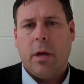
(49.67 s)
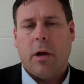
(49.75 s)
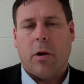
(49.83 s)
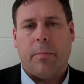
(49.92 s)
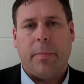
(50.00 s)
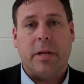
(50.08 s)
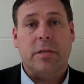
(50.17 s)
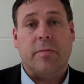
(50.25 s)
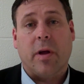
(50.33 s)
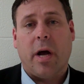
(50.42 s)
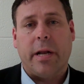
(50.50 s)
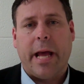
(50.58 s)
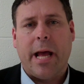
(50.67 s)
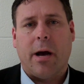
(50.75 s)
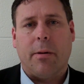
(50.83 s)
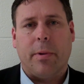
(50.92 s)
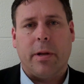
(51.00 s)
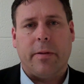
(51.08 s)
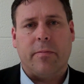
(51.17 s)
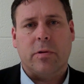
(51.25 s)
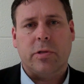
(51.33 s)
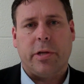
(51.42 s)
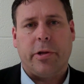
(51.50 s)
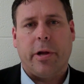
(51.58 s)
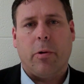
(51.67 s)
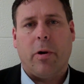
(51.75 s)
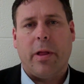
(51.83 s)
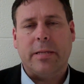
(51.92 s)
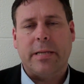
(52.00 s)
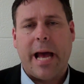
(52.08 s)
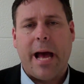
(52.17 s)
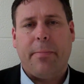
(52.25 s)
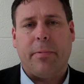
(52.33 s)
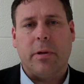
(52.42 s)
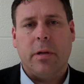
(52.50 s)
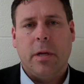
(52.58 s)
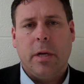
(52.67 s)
her minutes have gone down. But even her senior year, while that's happened,